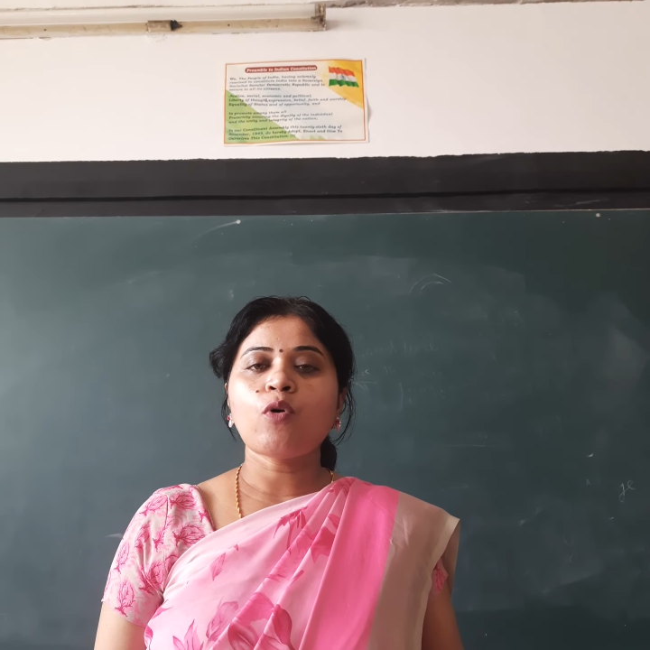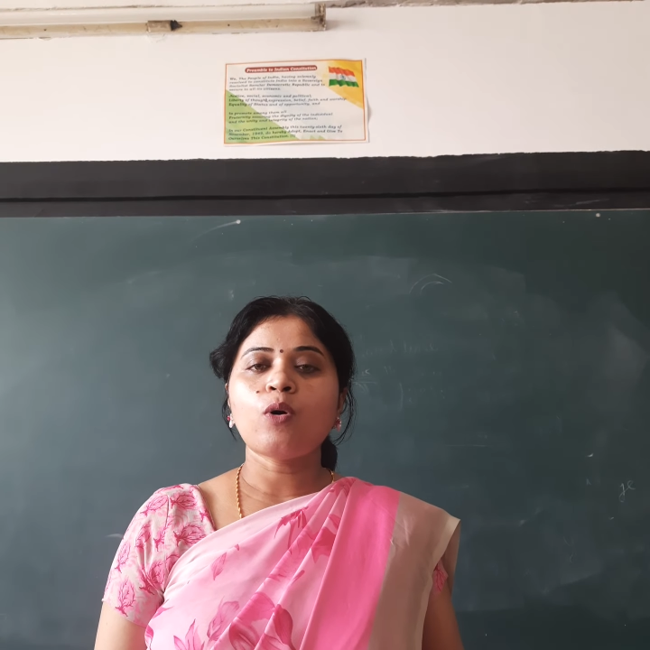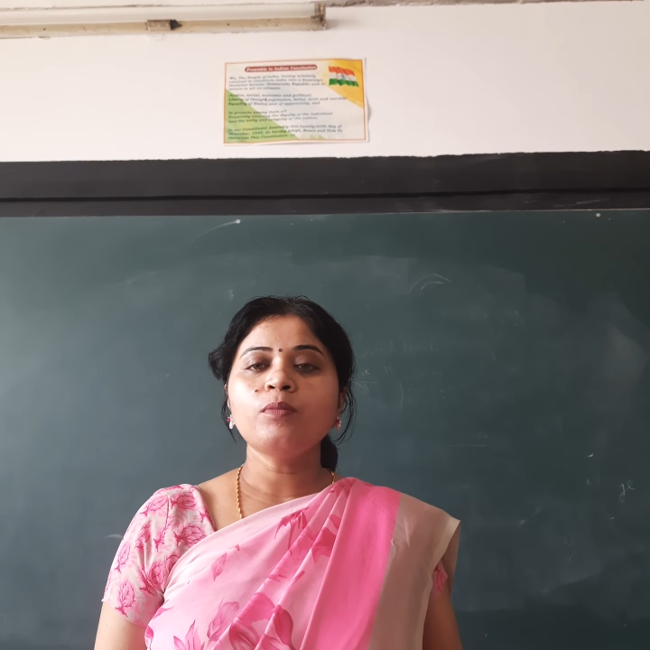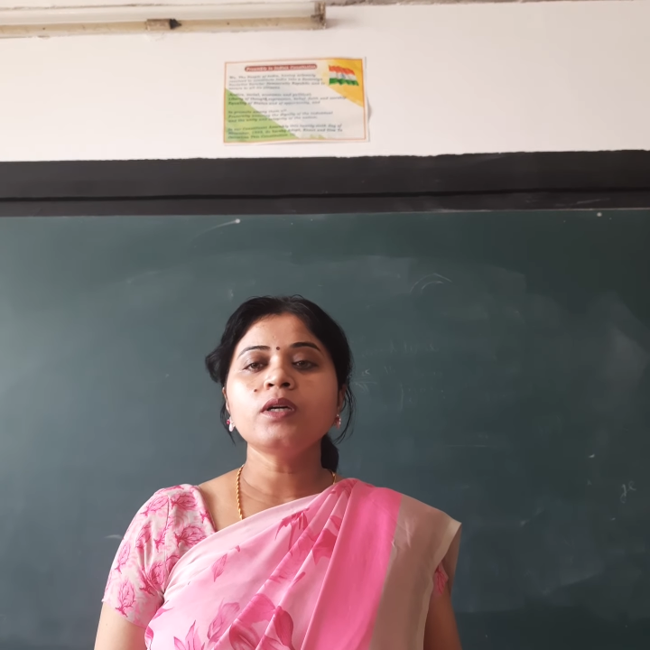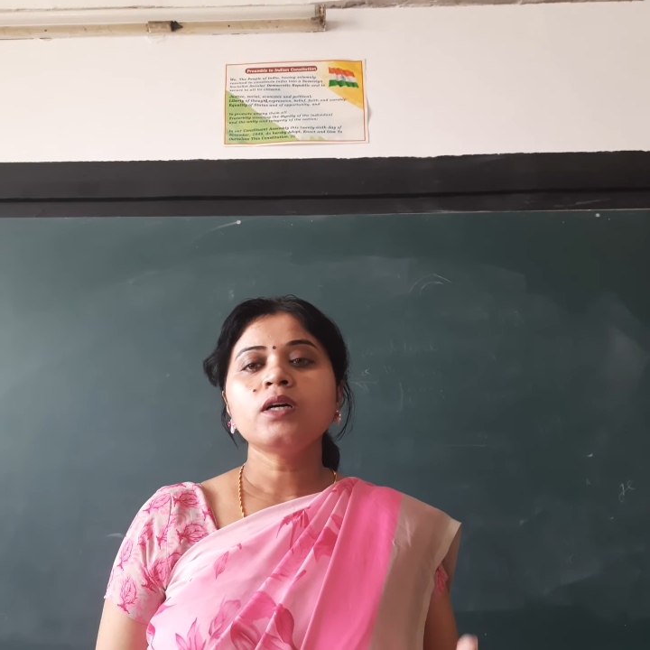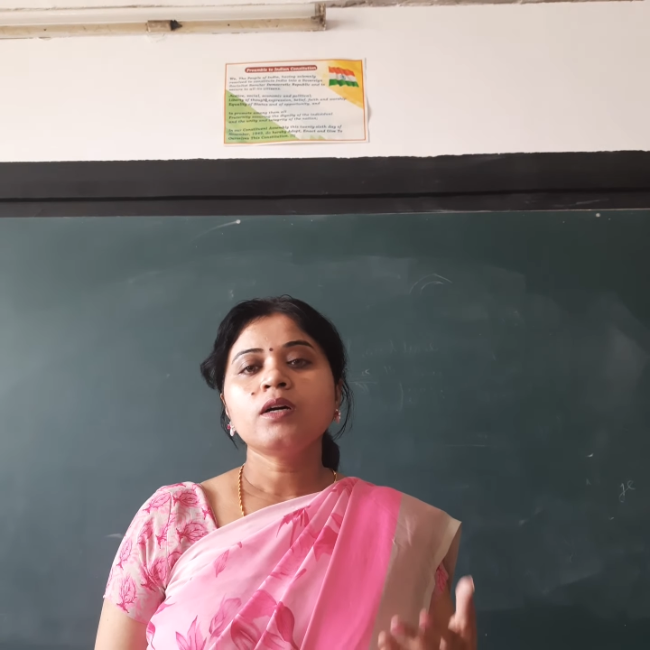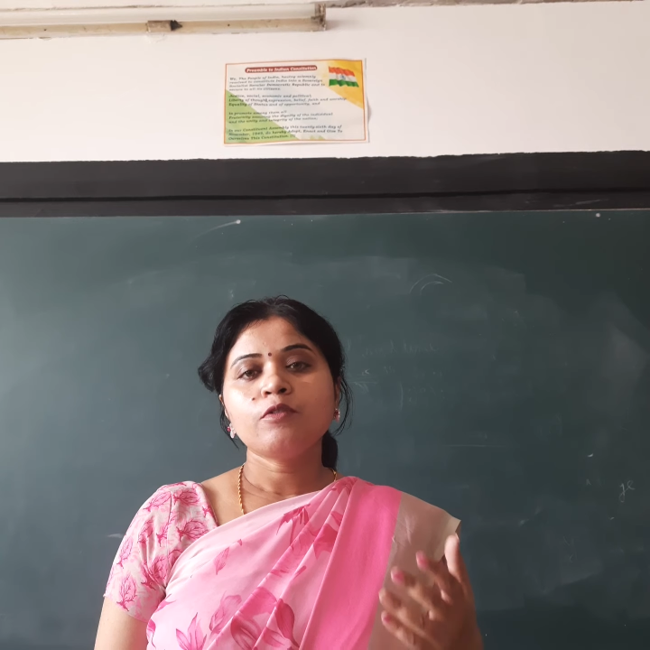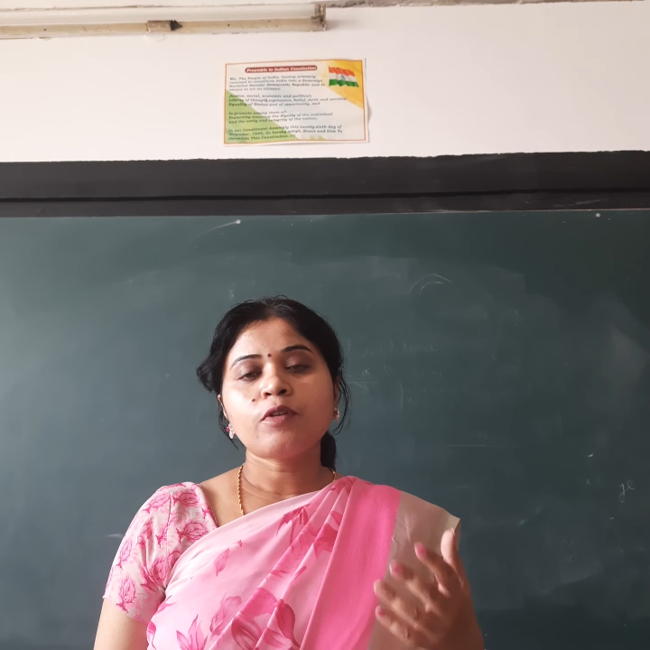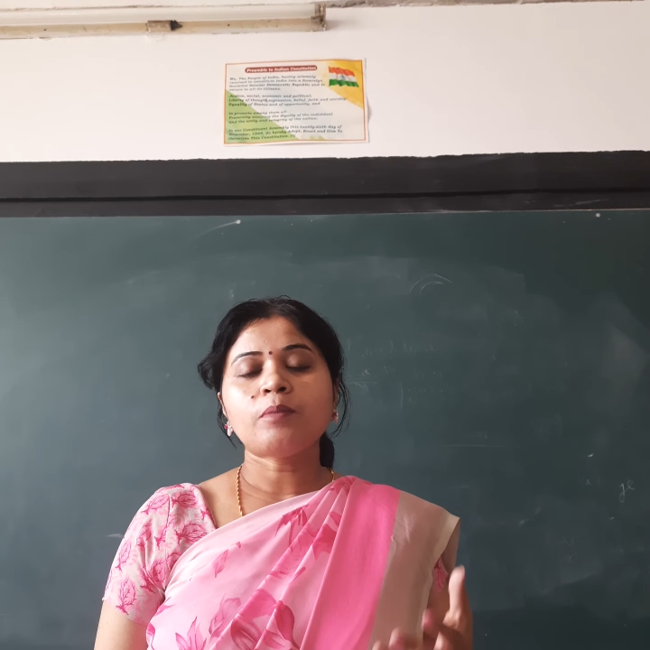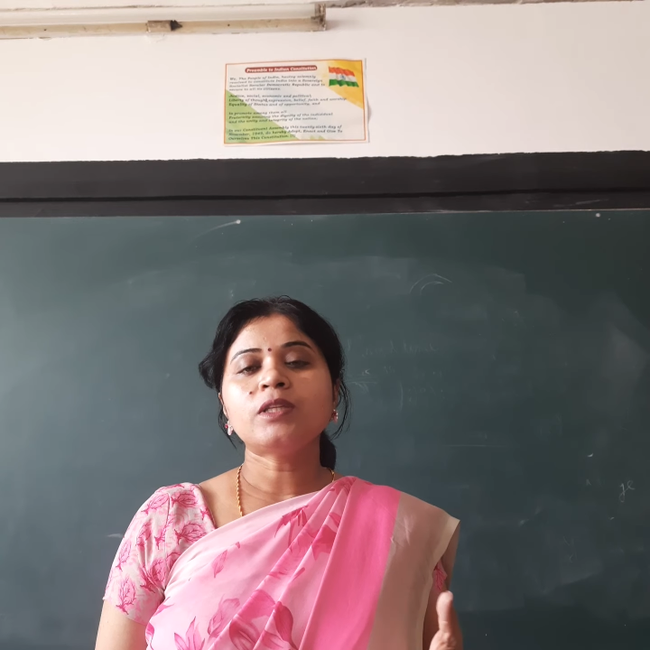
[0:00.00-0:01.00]

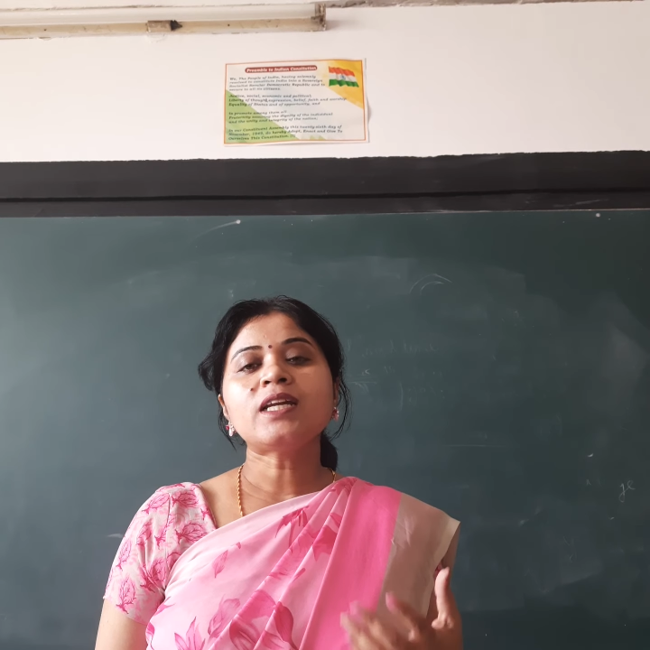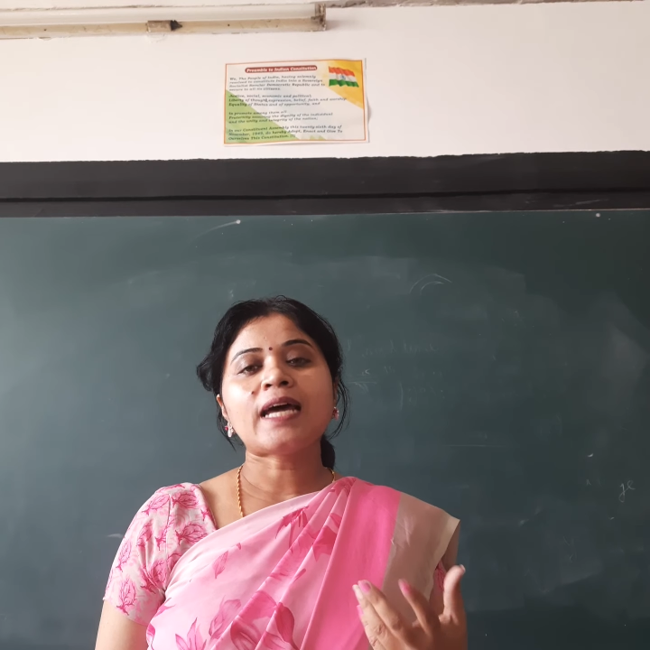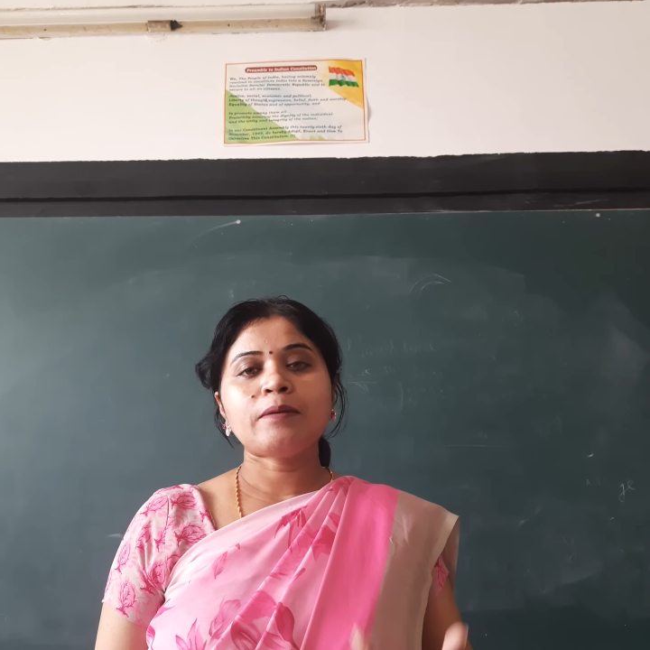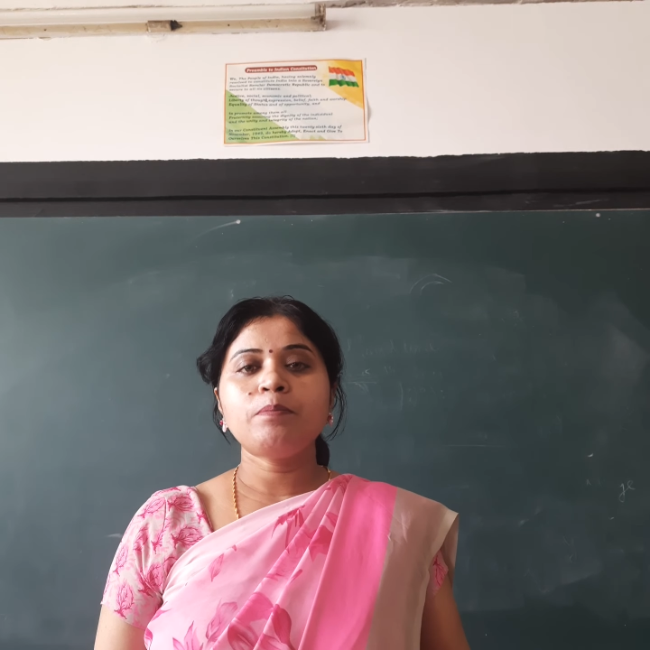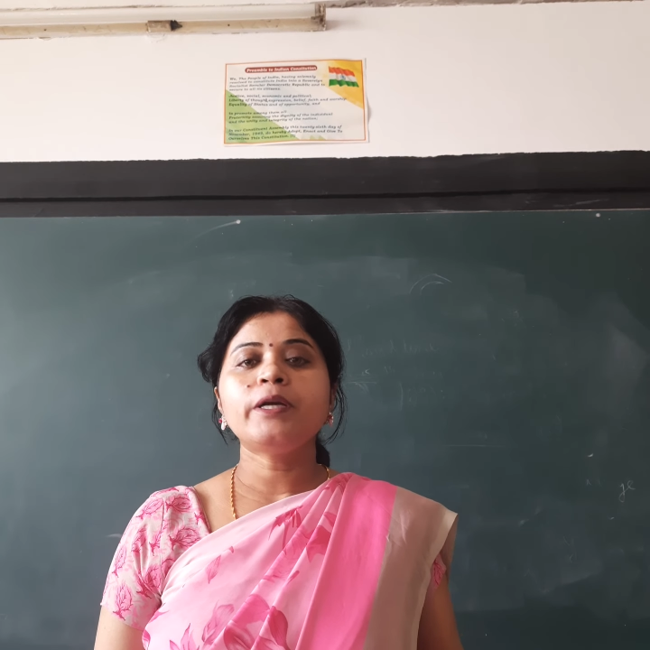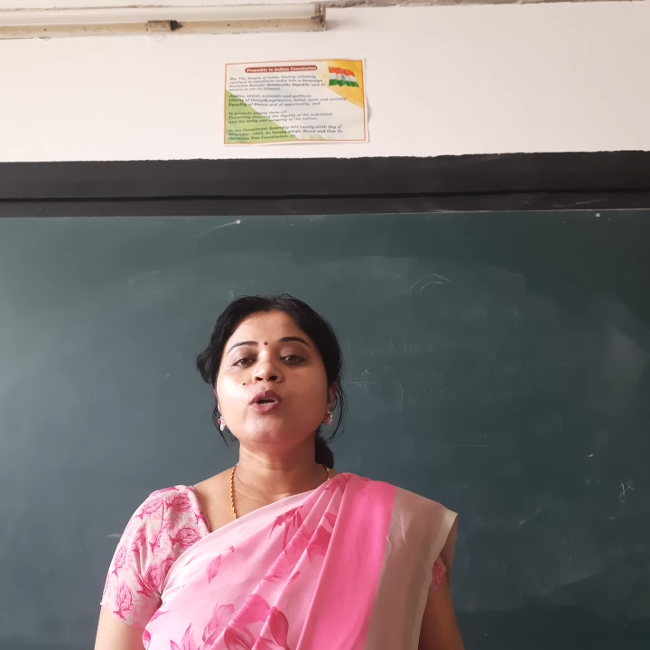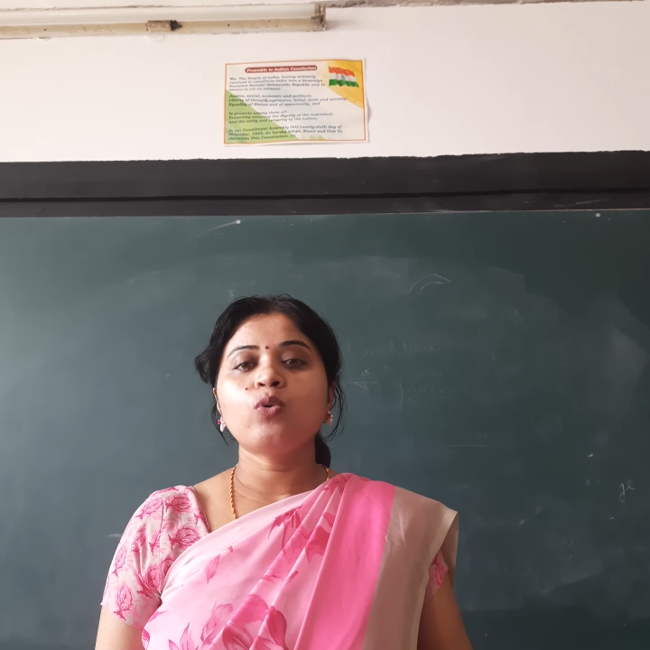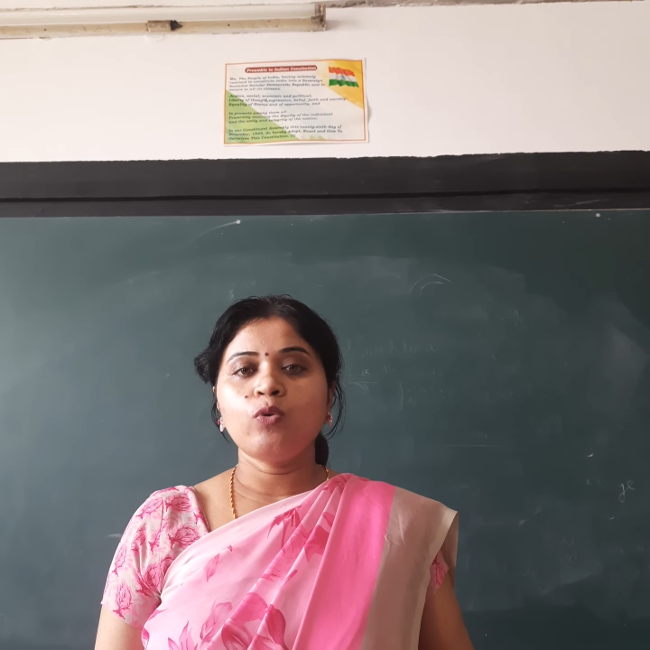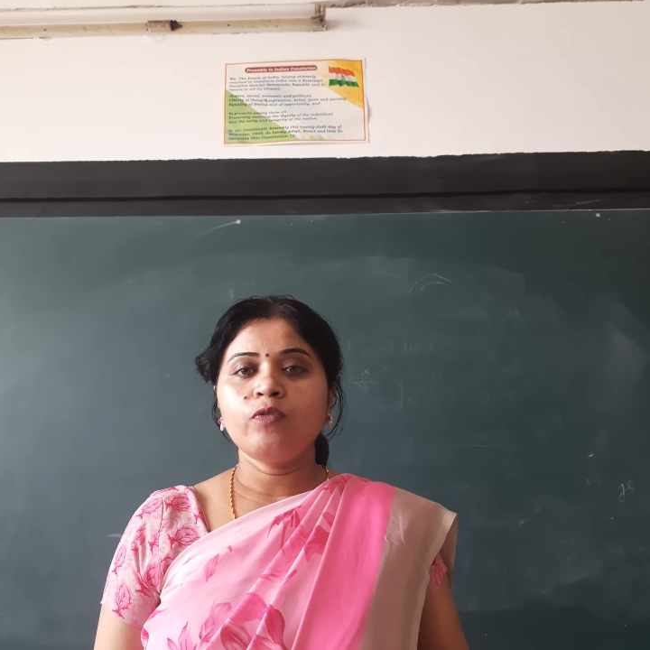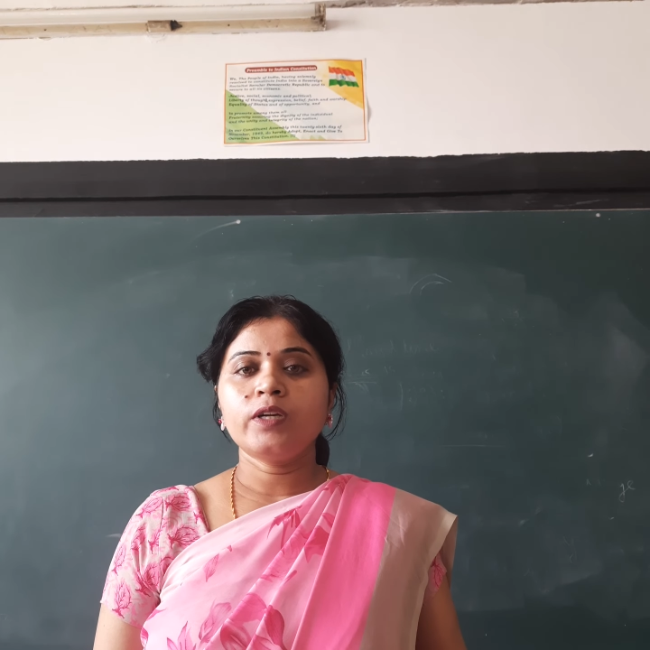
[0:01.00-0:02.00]
formed from the
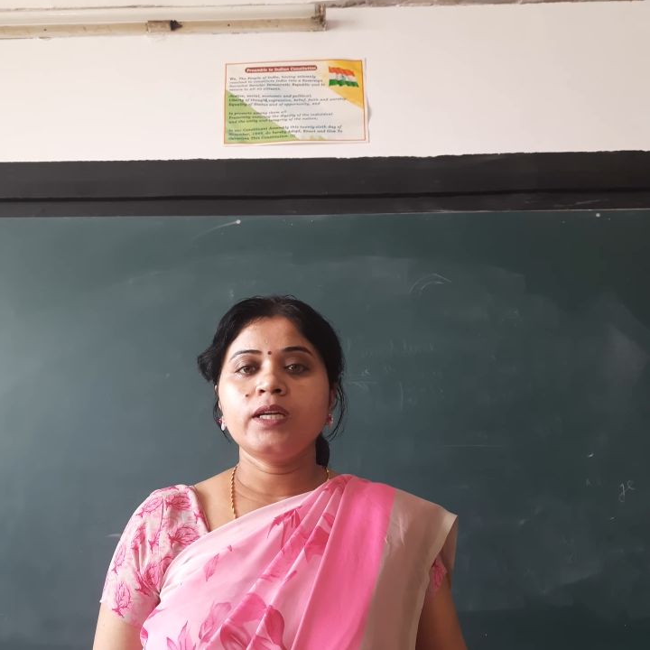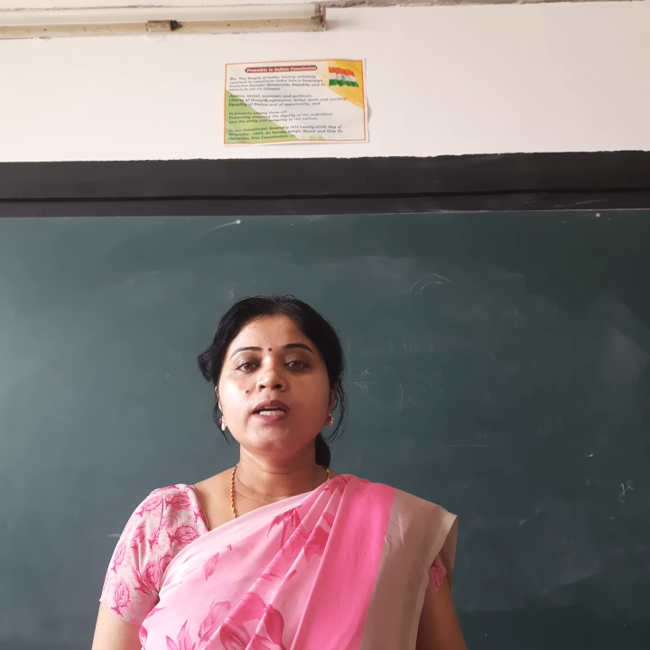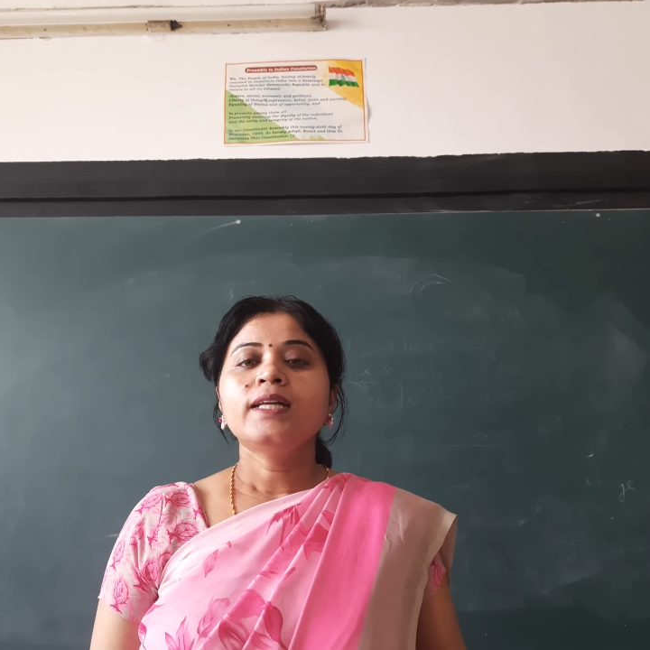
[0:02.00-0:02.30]
ripened ovary.